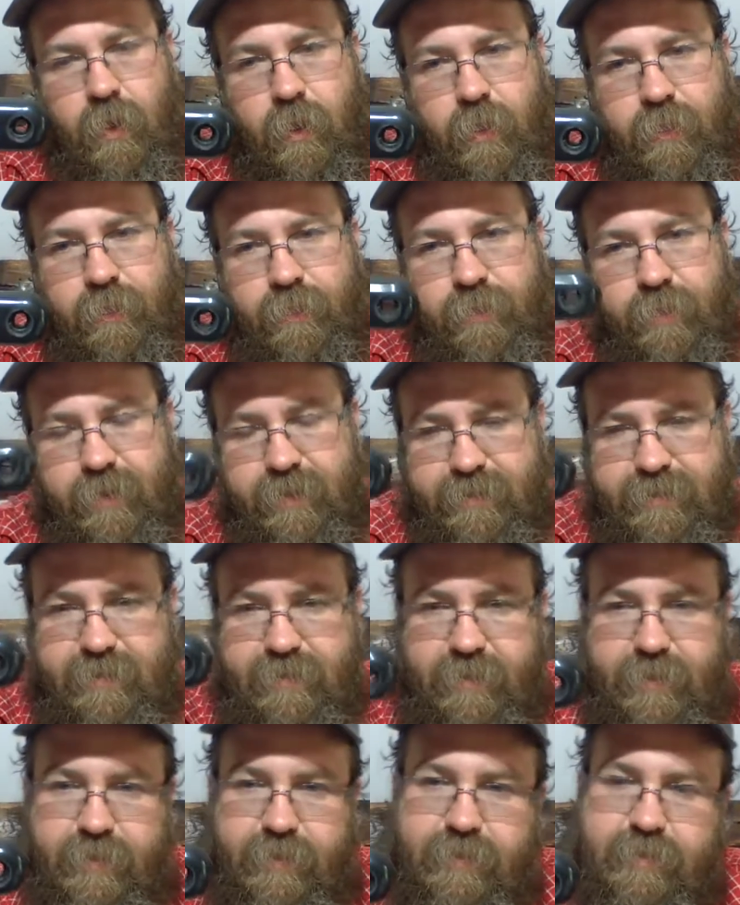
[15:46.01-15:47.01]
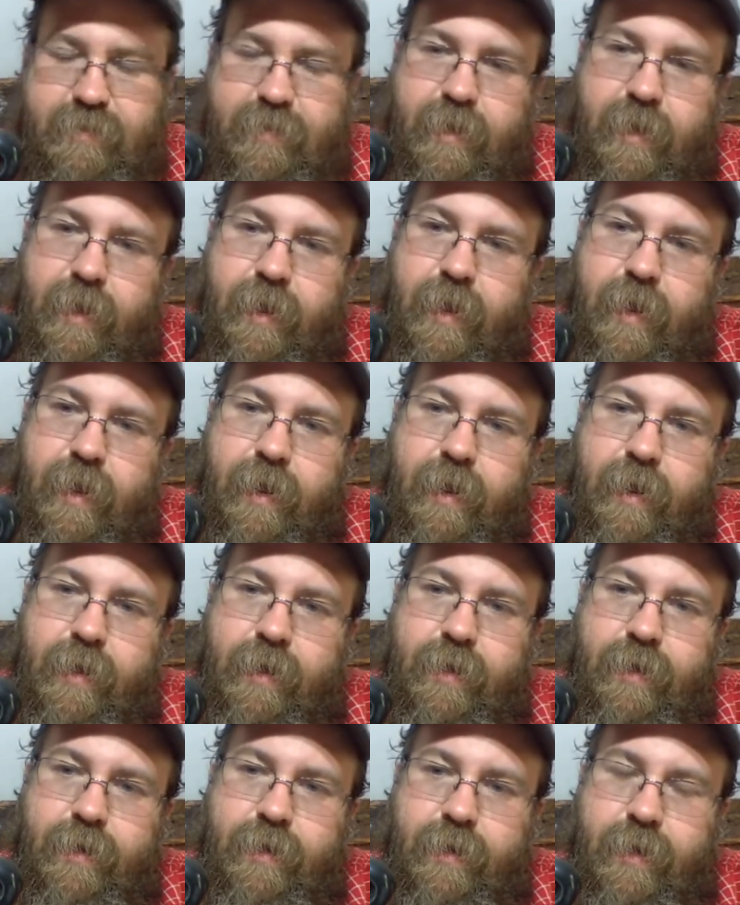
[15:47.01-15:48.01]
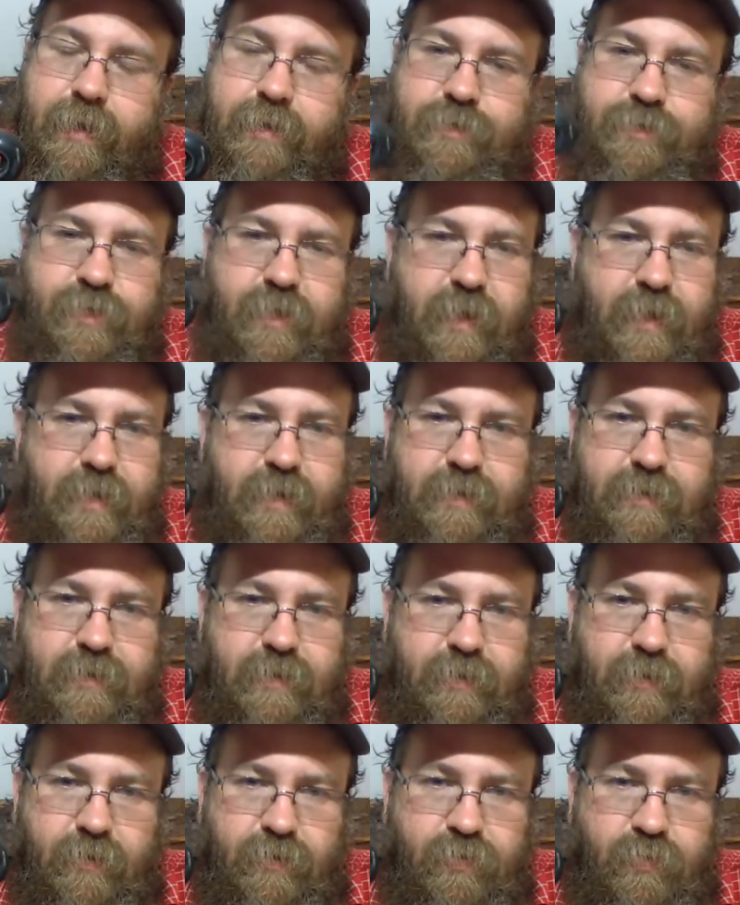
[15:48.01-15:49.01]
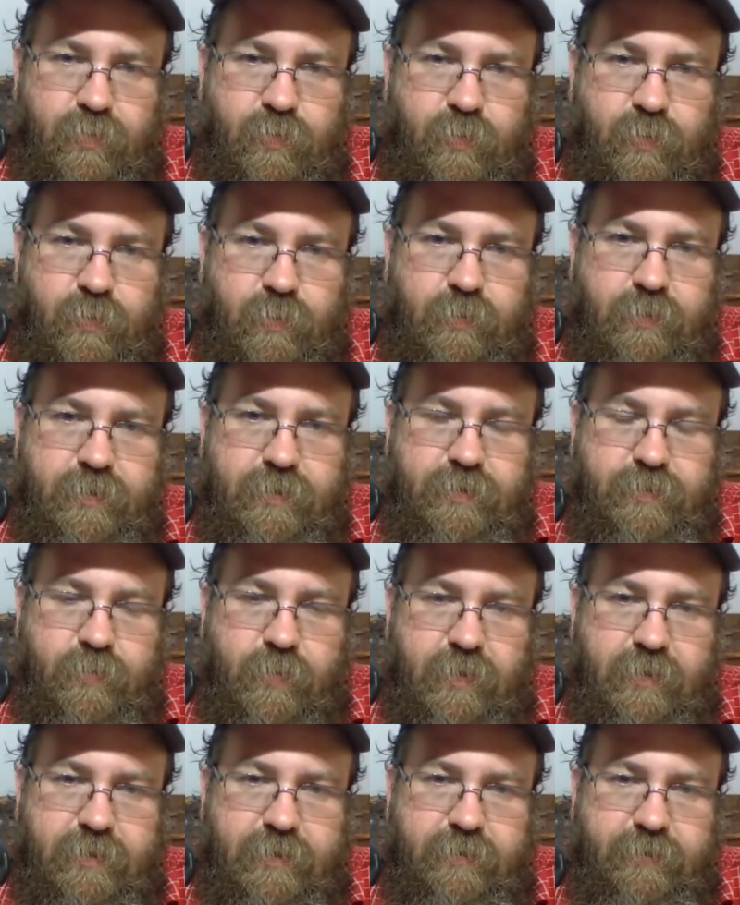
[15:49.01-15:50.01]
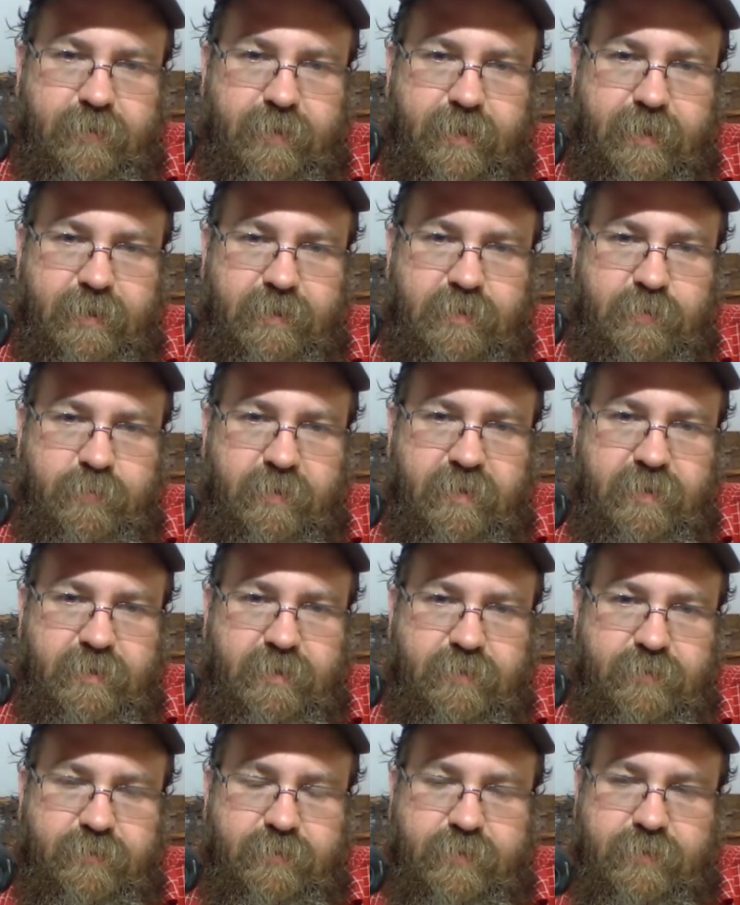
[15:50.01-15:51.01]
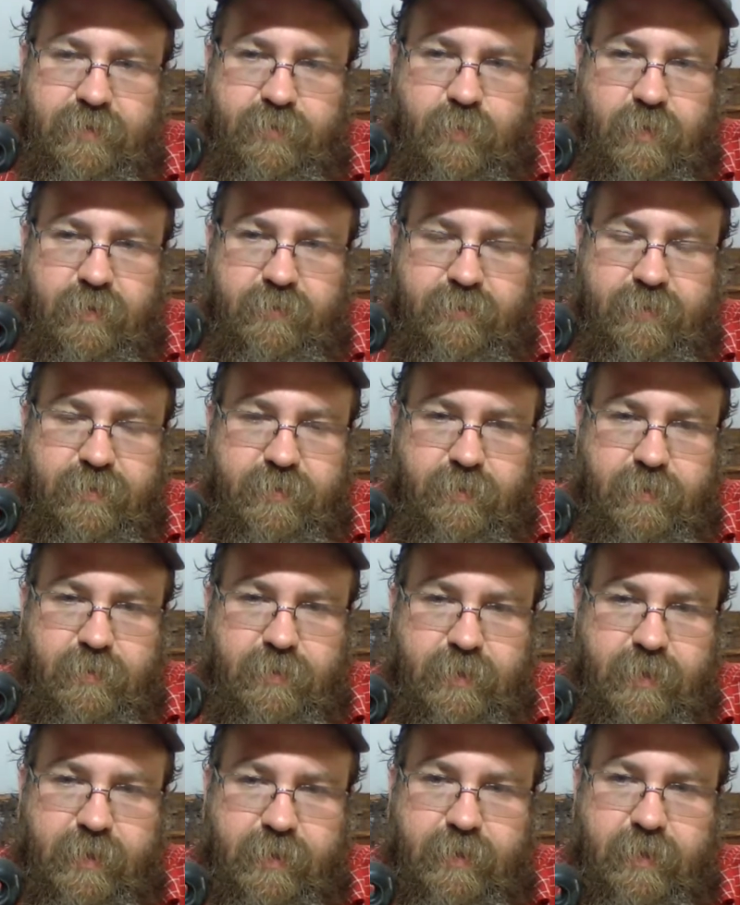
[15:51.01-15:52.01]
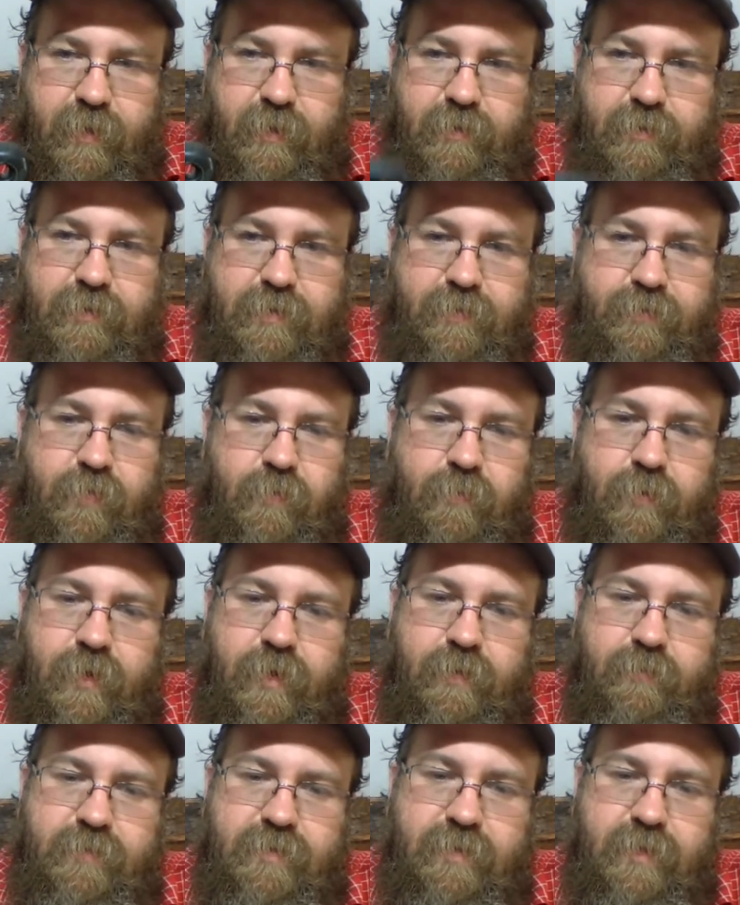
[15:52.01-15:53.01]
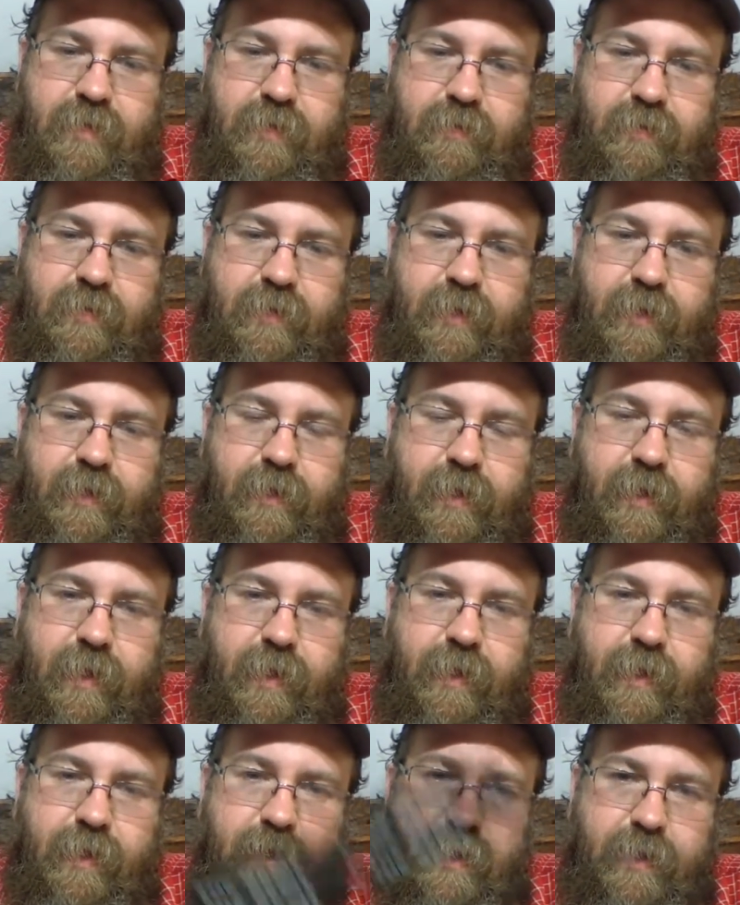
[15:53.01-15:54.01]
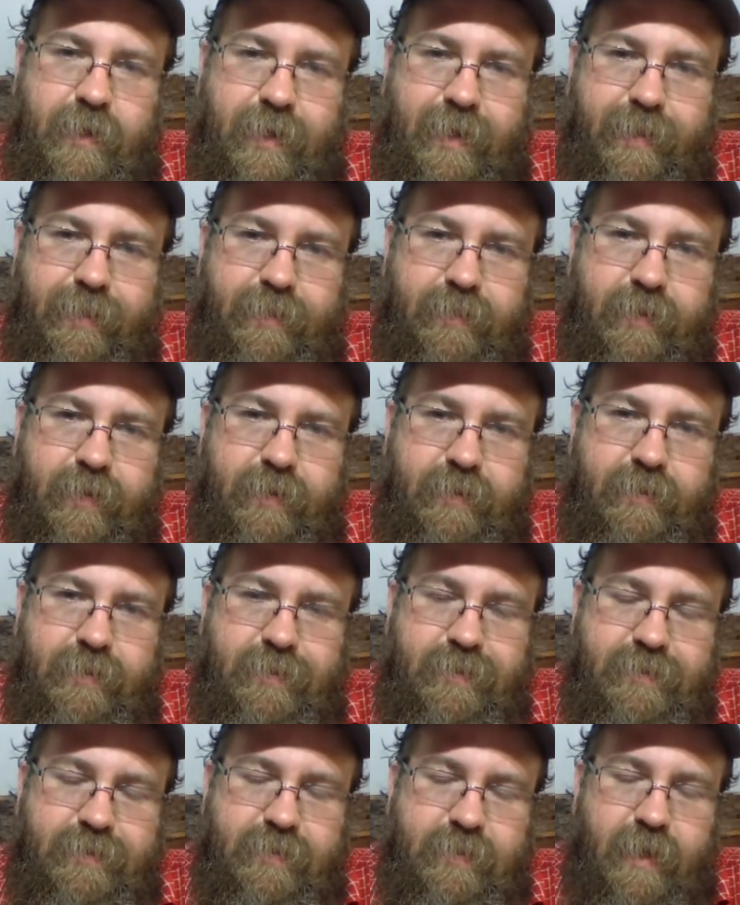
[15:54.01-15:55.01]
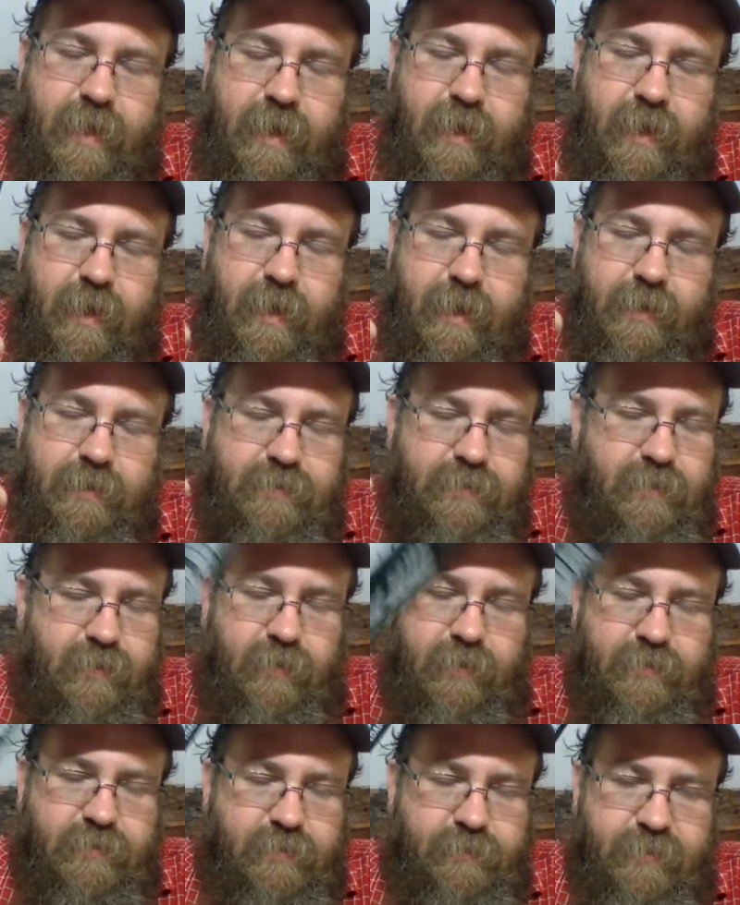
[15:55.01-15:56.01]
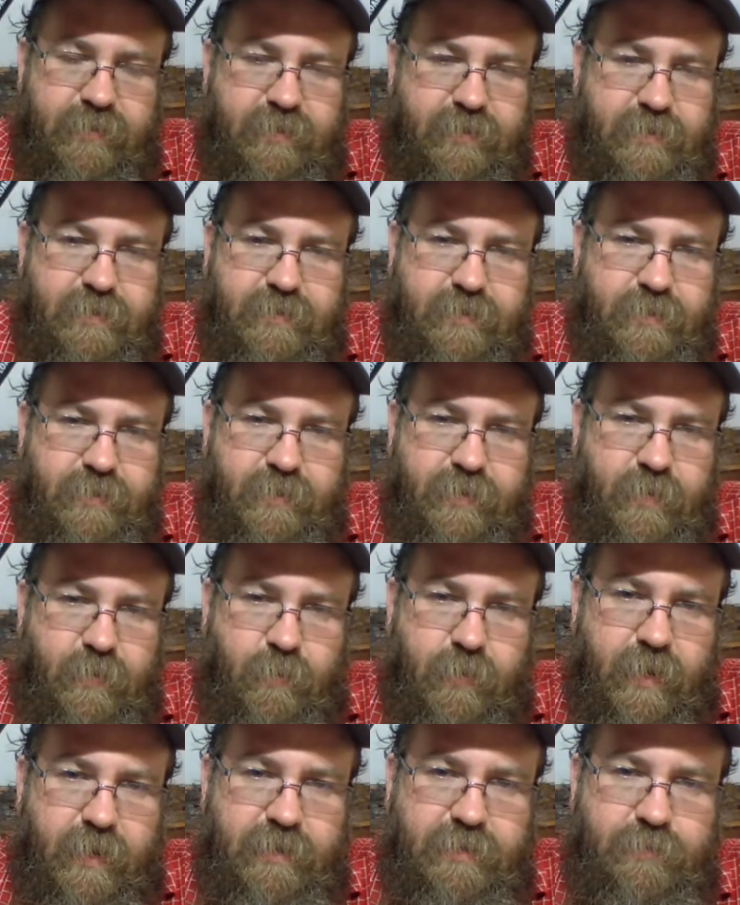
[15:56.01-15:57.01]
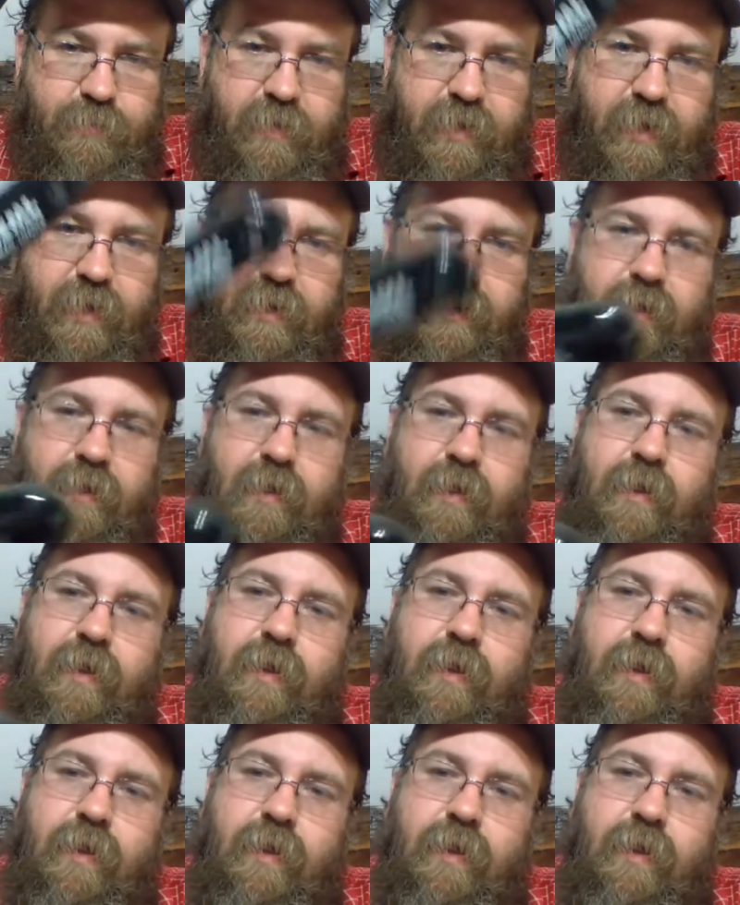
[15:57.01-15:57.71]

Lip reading: This is a ingenious little tool that's relatively inexpensive at $12 to $13 if you buy them singly, and I think that it's an awesome addition to your range bag.